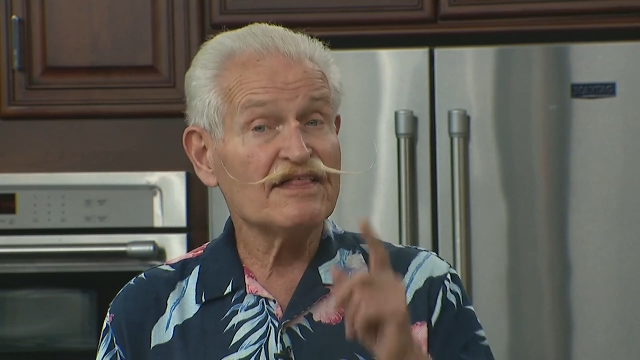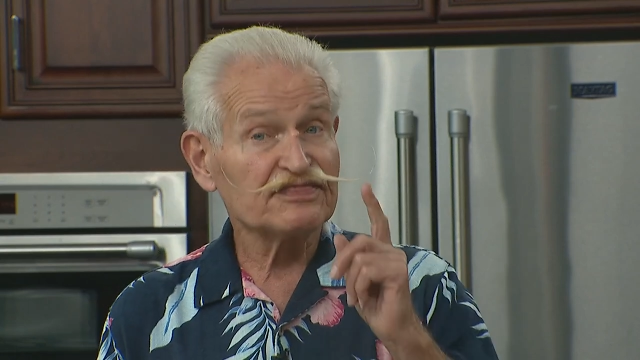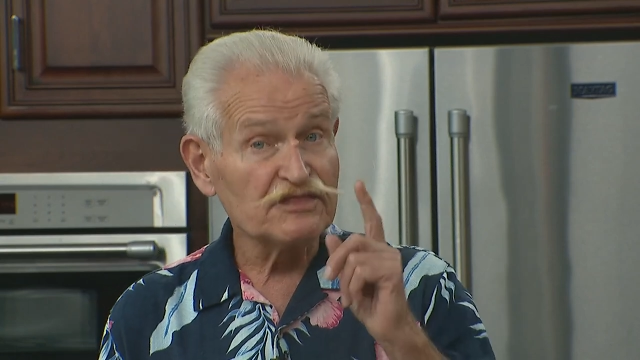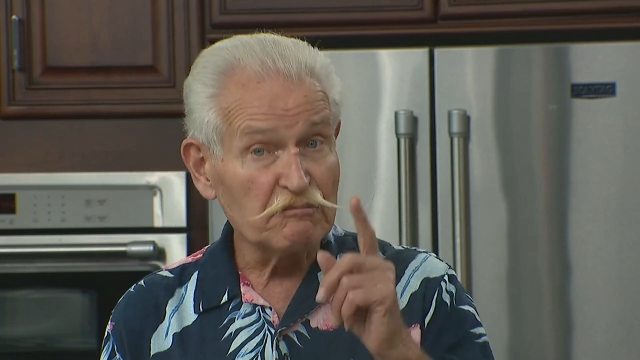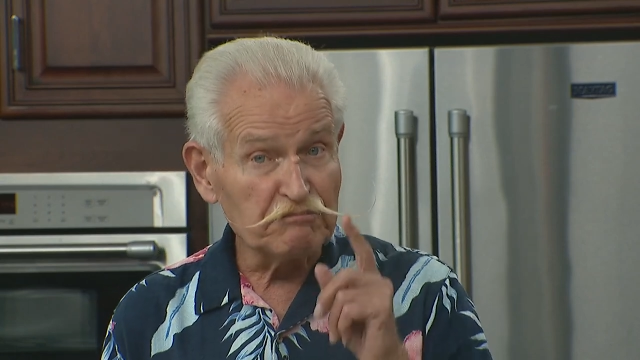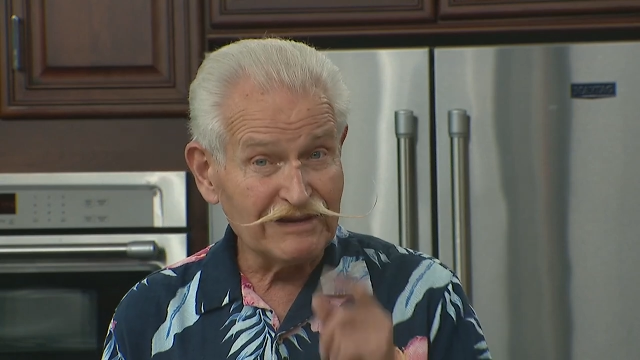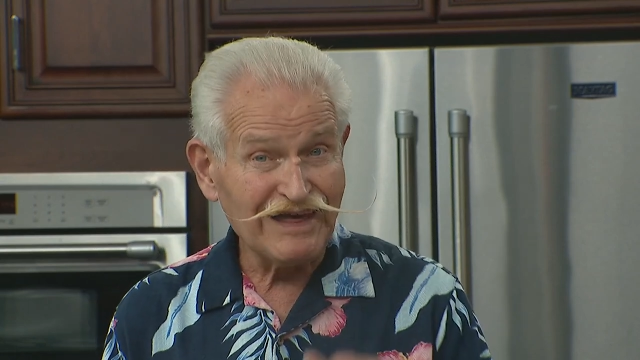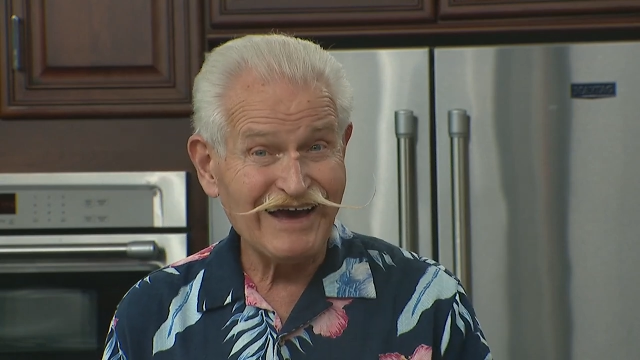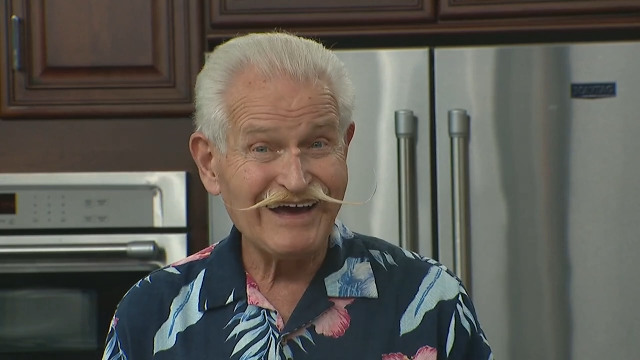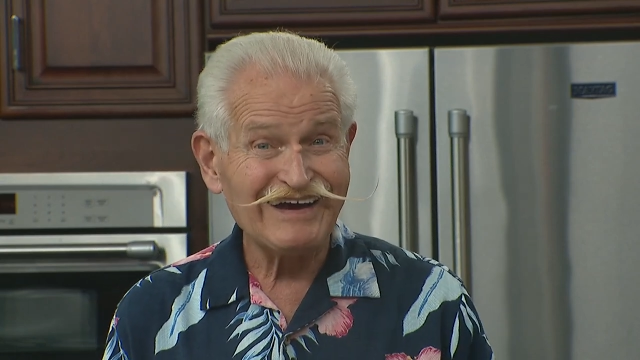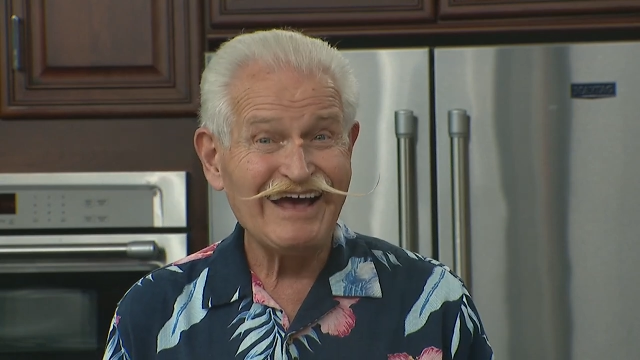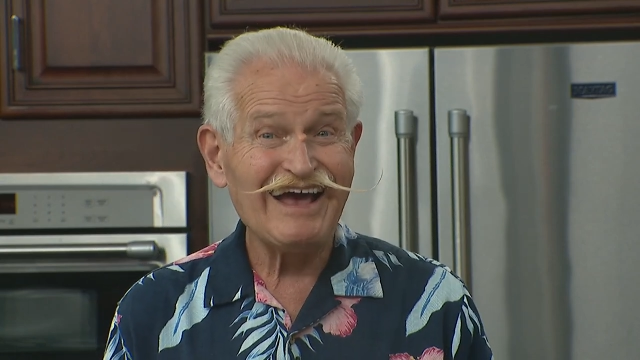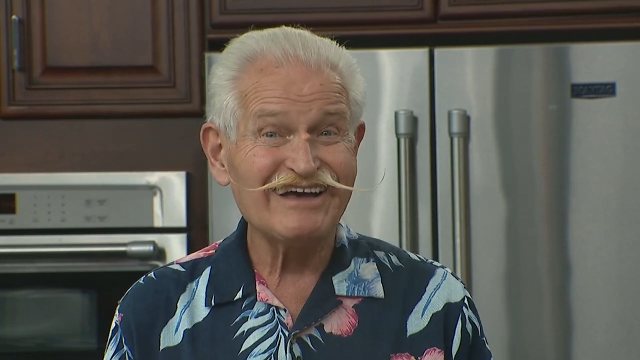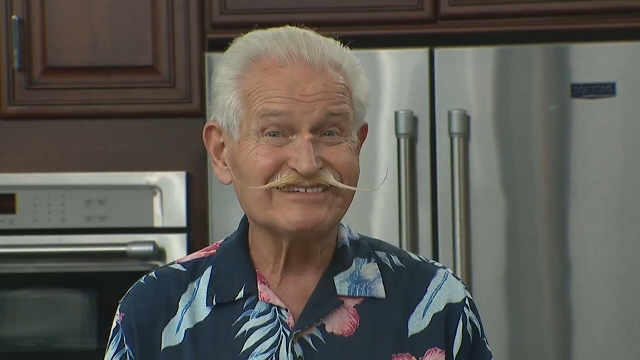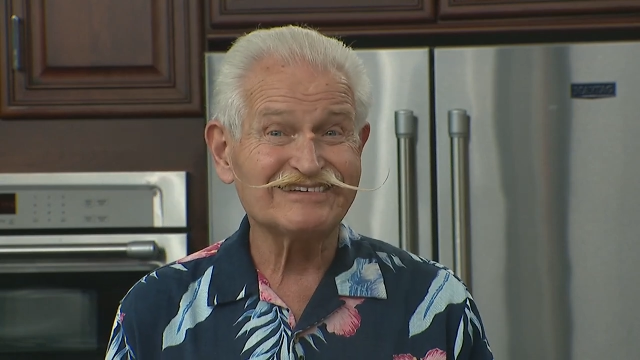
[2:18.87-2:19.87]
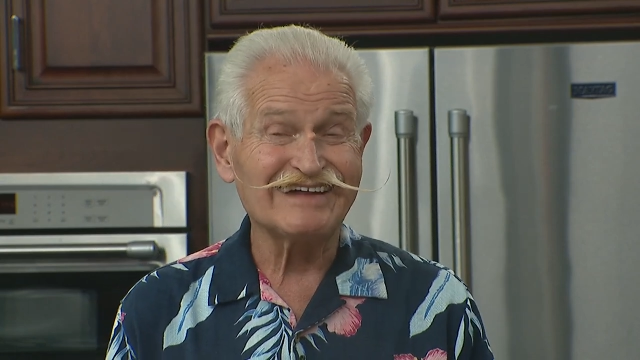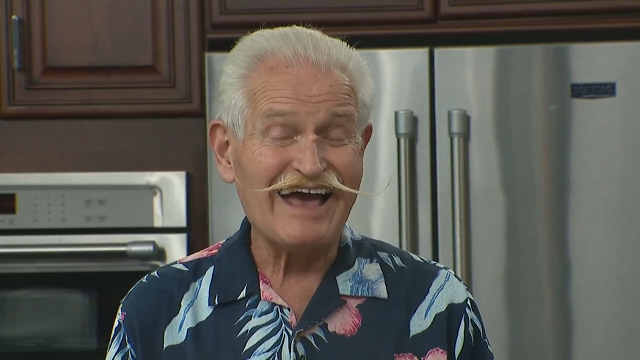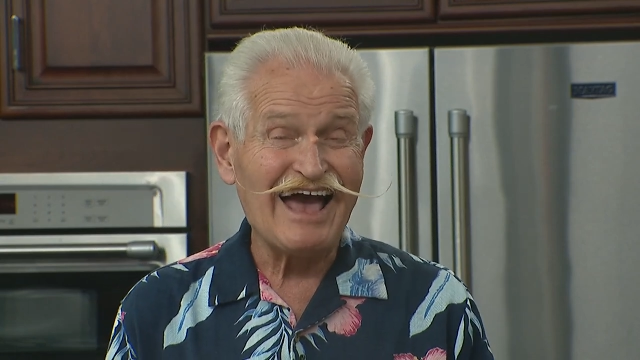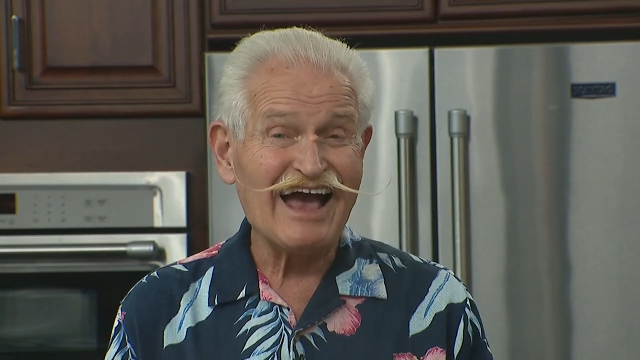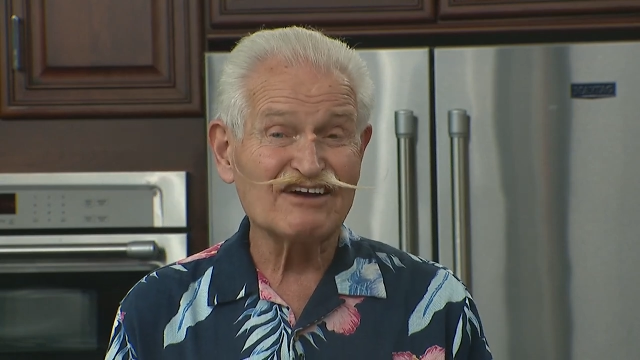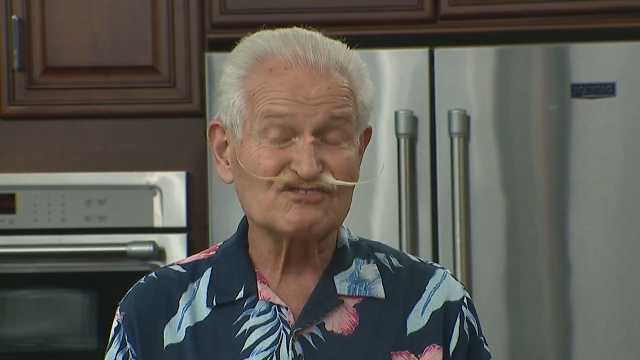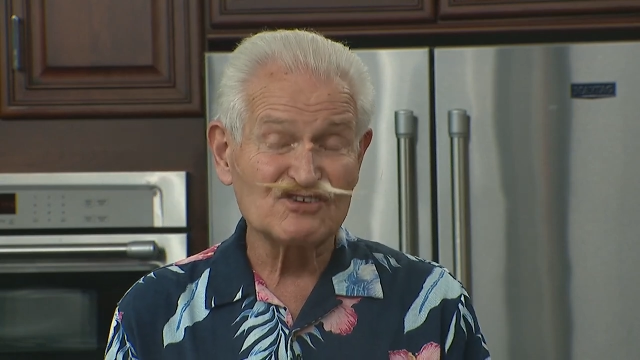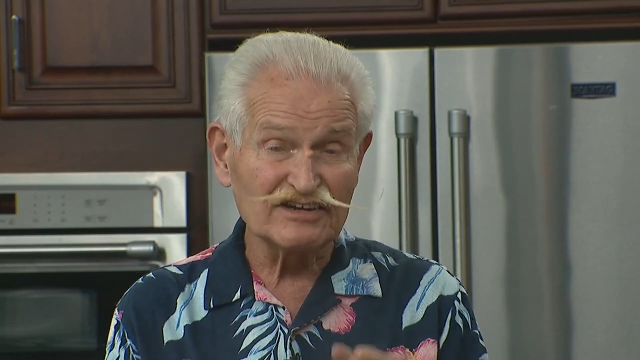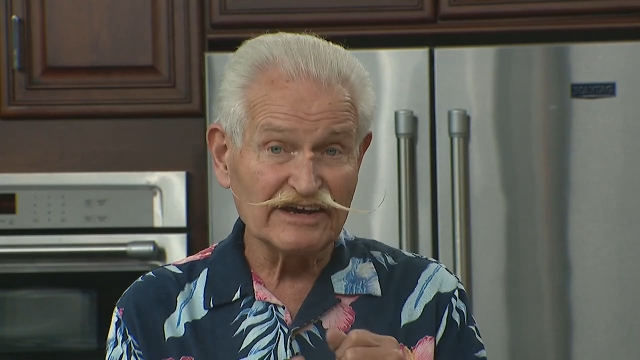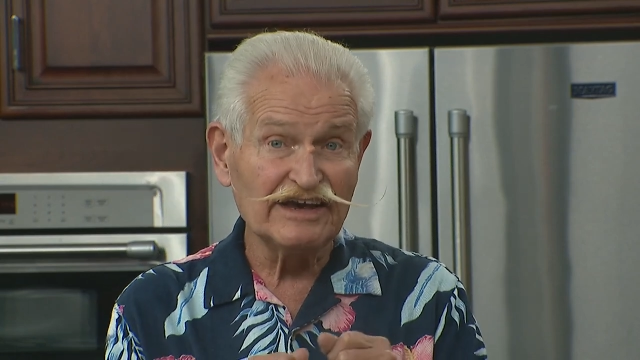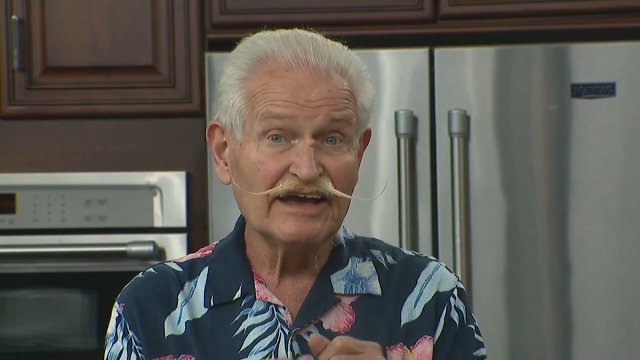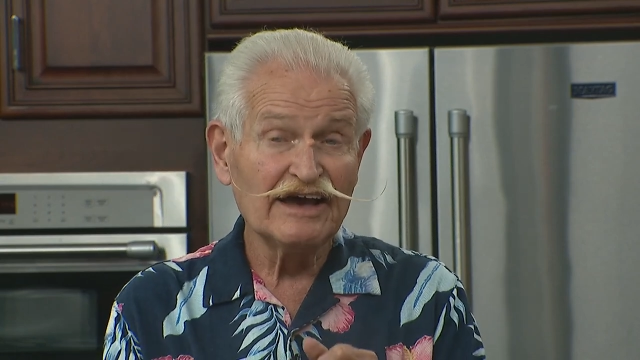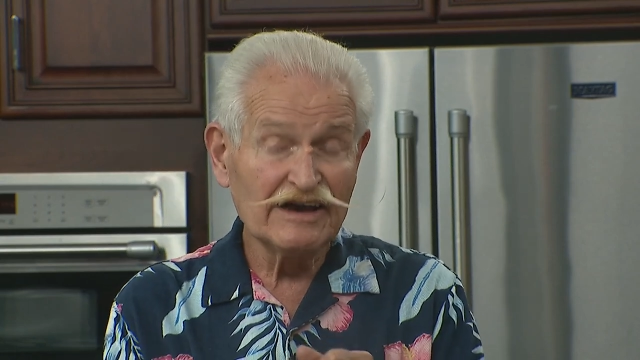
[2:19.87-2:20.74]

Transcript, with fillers: The plant has to actually